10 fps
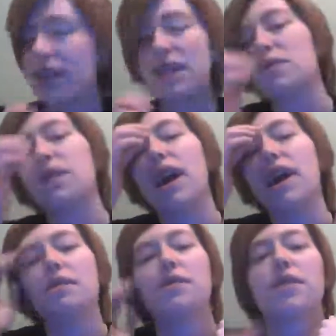takes
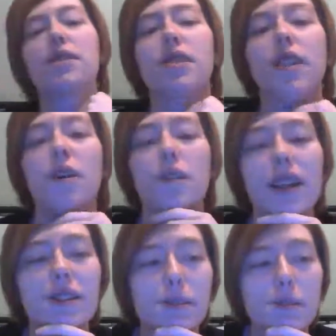forever for it to load,
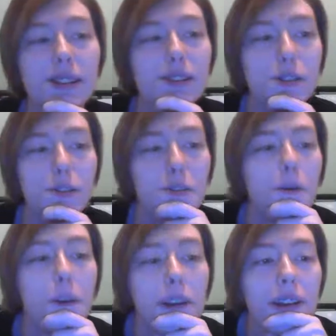and so it's like so
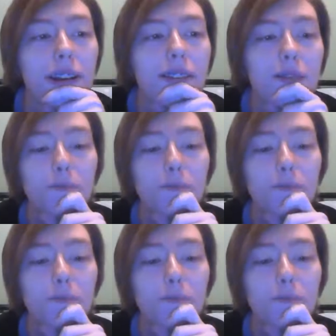annoying.